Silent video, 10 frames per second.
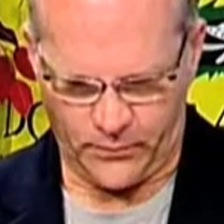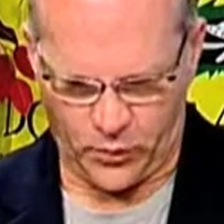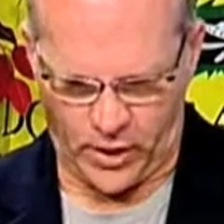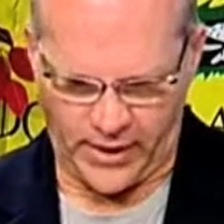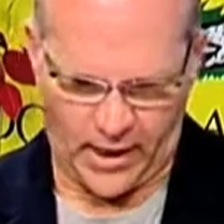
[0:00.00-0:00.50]

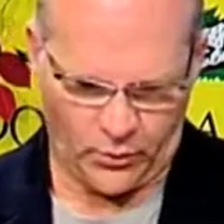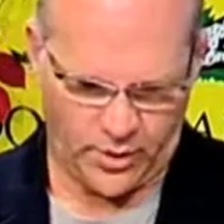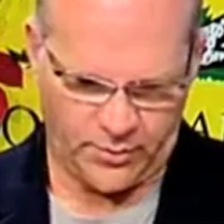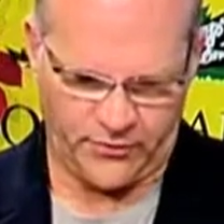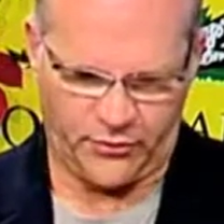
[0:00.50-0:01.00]
Well, that
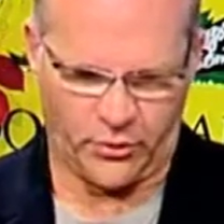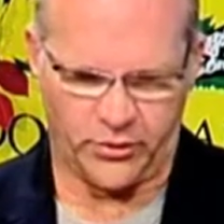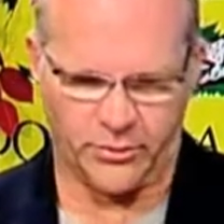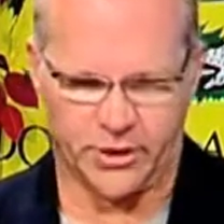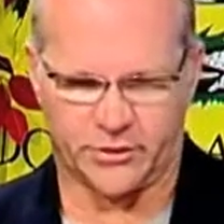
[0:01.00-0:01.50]
went before
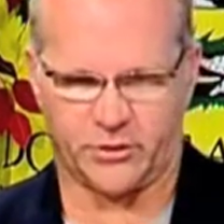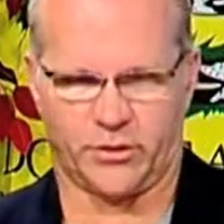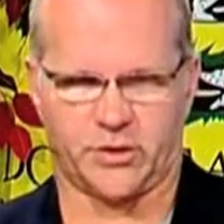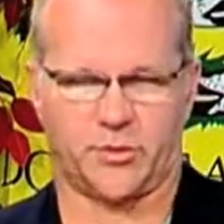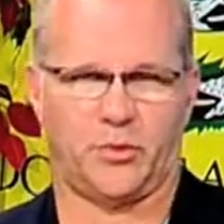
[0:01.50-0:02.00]
the
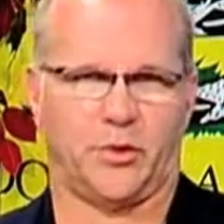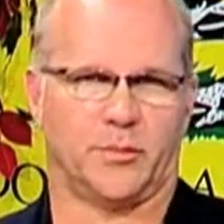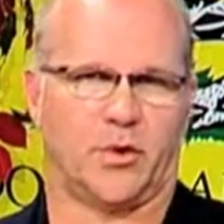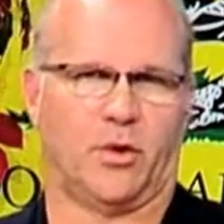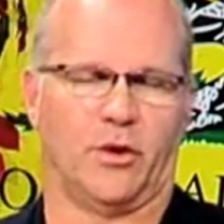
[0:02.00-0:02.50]
Minnesota
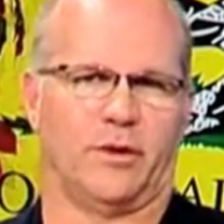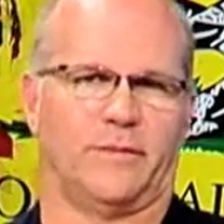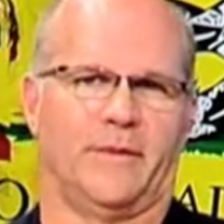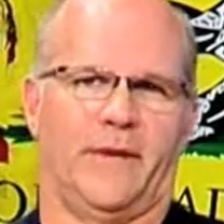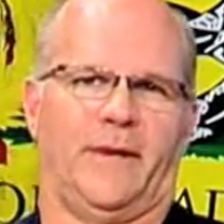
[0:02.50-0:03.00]
Supreme
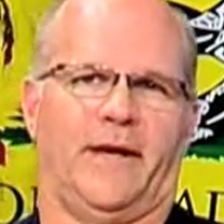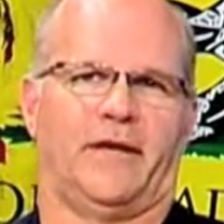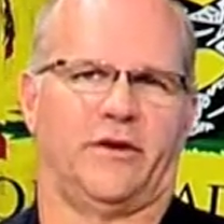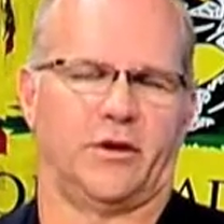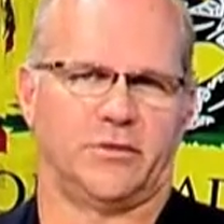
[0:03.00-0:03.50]
Court,
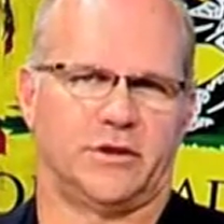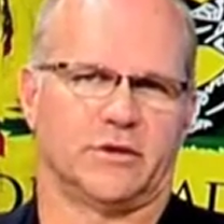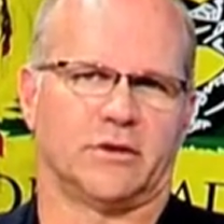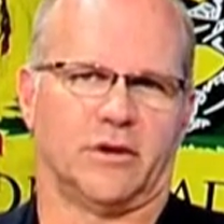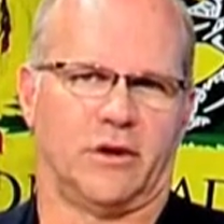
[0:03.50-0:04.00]
and there
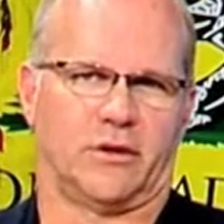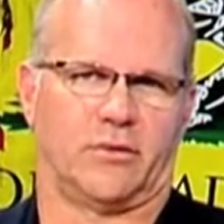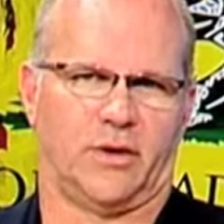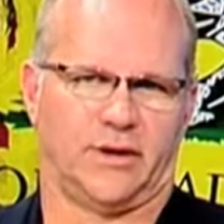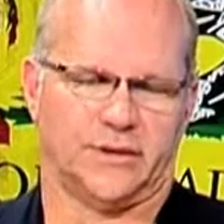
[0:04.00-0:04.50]
Jill
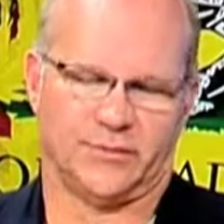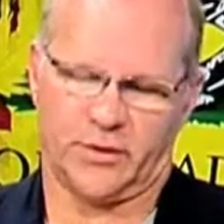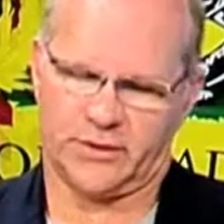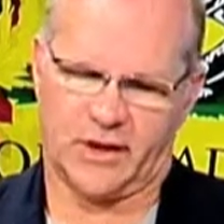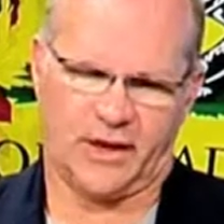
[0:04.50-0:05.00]
Clark was, and
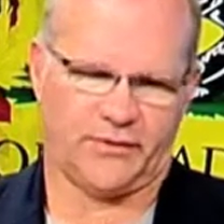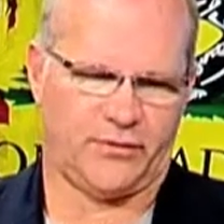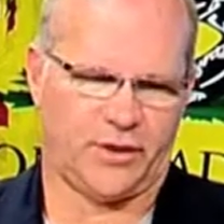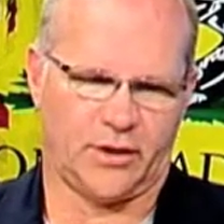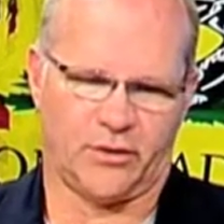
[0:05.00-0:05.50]
we saw the
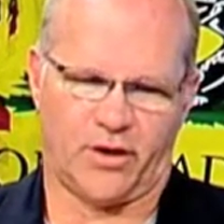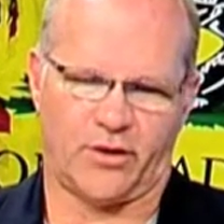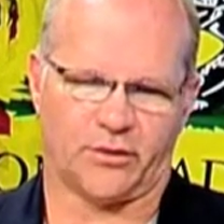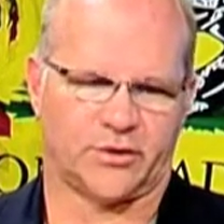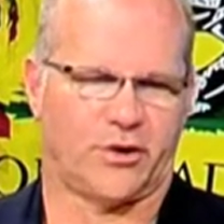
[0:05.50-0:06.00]
video on
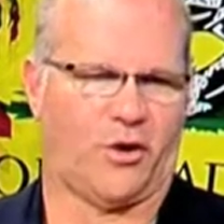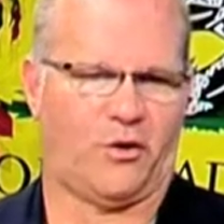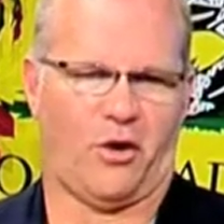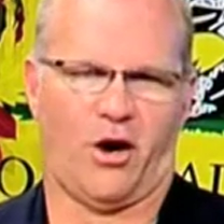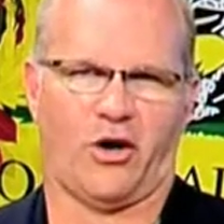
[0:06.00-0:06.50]
our
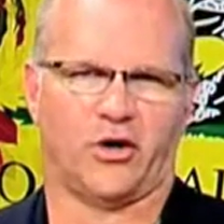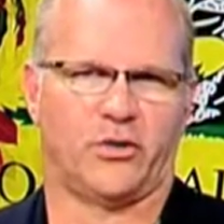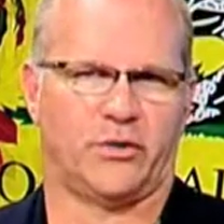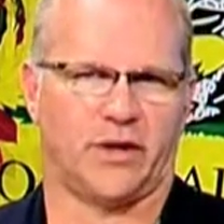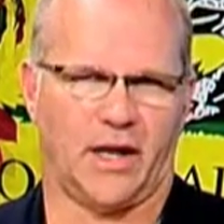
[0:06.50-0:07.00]
show,
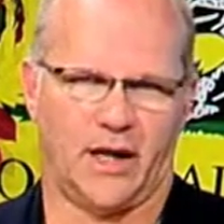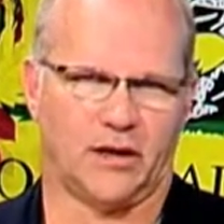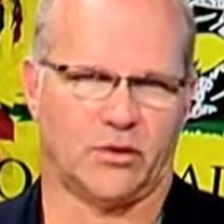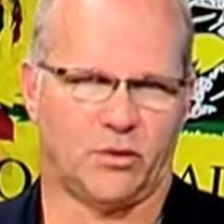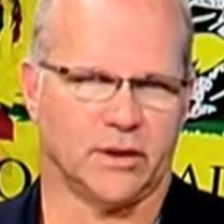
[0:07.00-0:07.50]
arguing
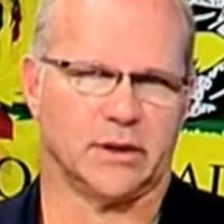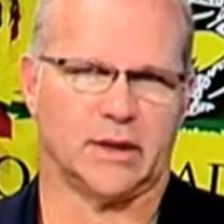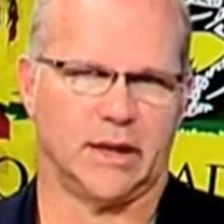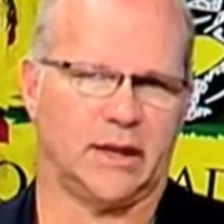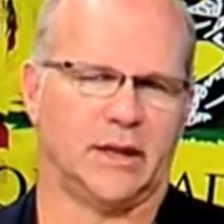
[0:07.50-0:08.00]

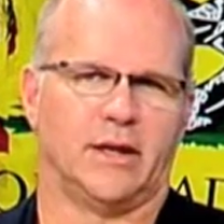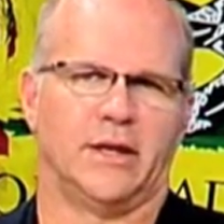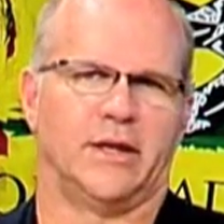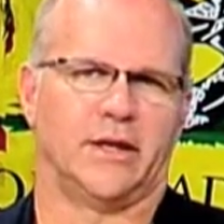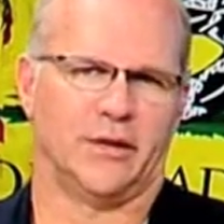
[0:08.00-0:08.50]
eloquently
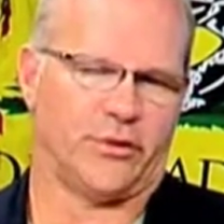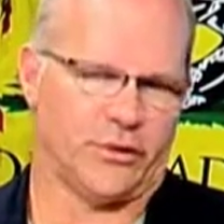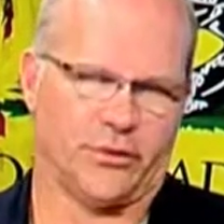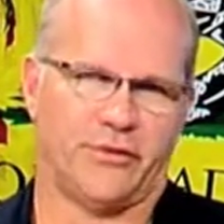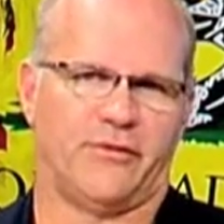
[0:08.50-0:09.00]
in
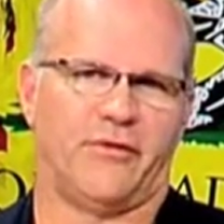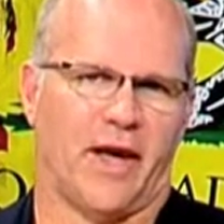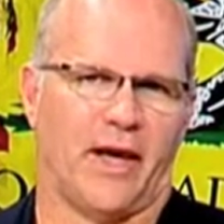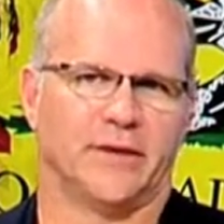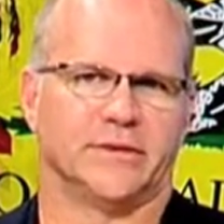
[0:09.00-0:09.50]
her
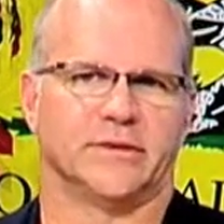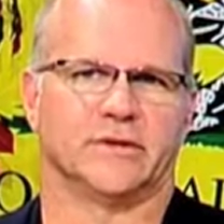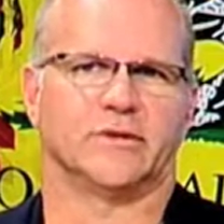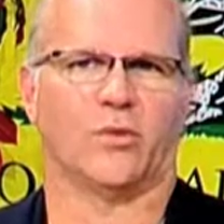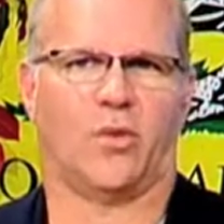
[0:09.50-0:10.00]
defense
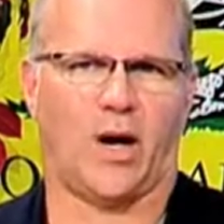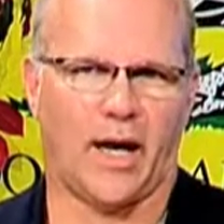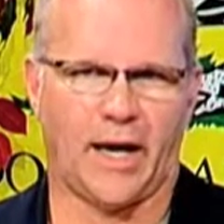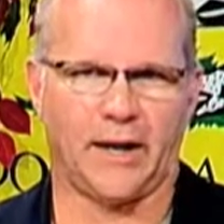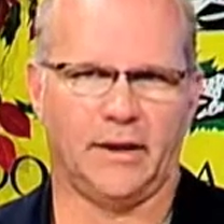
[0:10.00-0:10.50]
as to
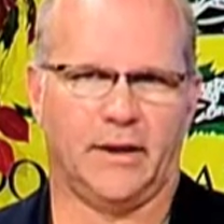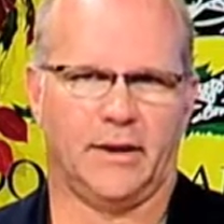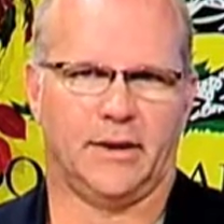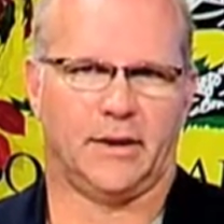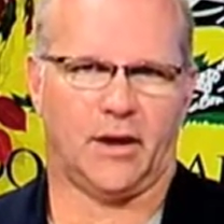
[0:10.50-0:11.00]
why,
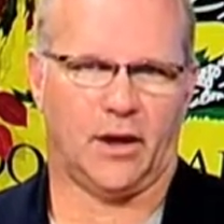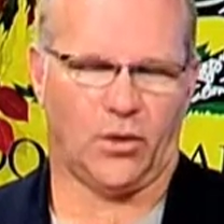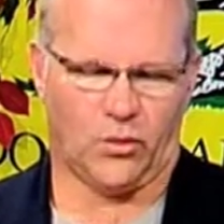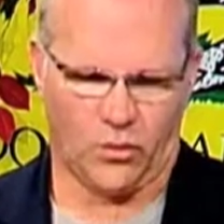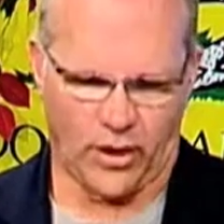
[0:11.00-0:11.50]
uh,
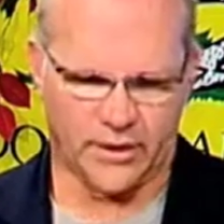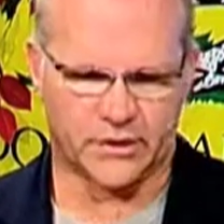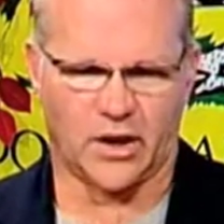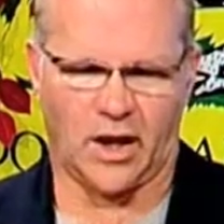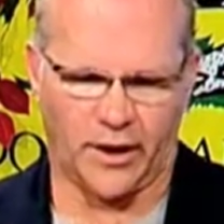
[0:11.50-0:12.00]
what has
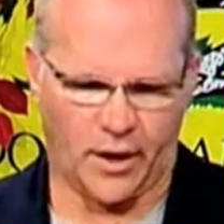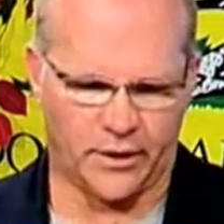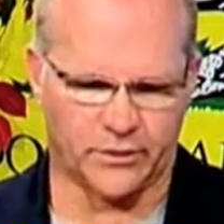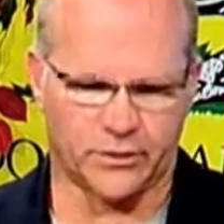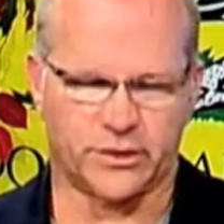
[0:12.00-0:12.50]
gone on
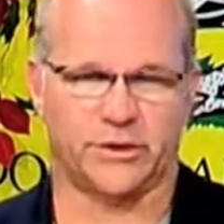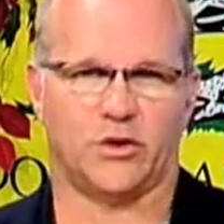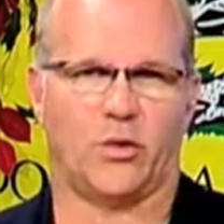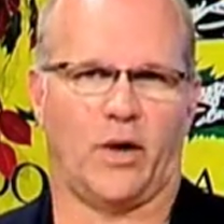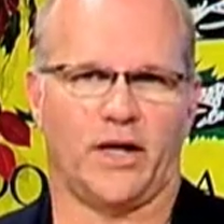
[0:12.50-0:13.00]
in her
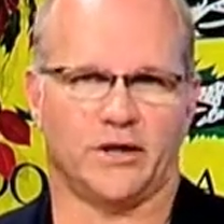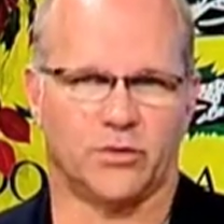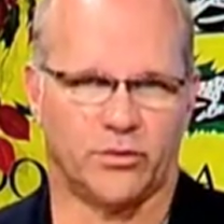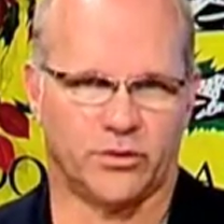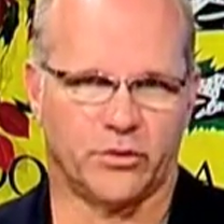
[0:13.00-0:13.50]

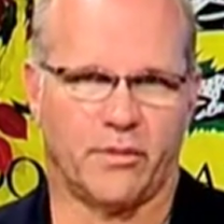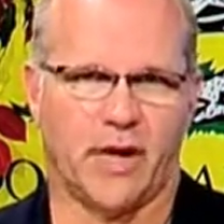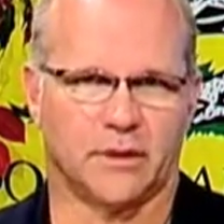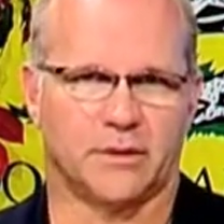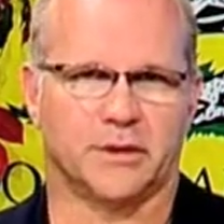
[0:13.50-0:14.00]
situation with her
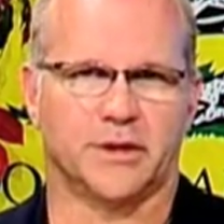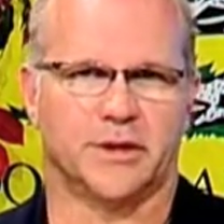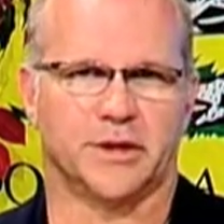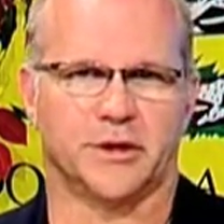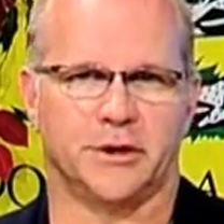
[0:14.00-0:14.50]
medical
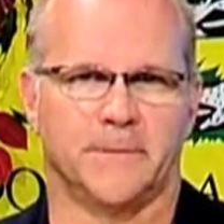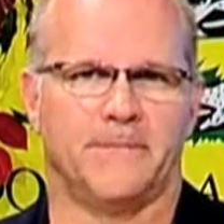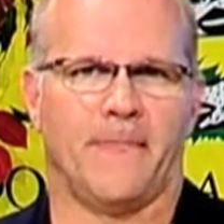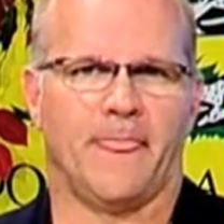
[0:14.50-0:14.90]
condition.